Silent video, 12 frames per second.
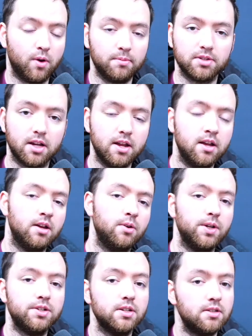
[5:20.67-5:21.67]
a website,
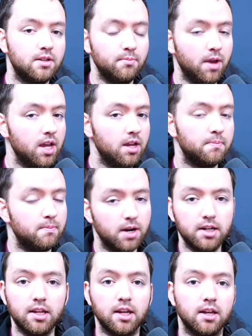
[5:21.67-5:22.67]
which is to make
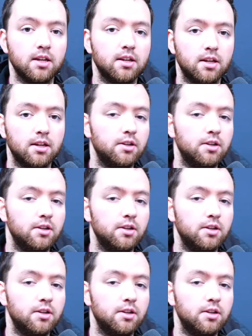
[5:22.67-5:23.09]
money.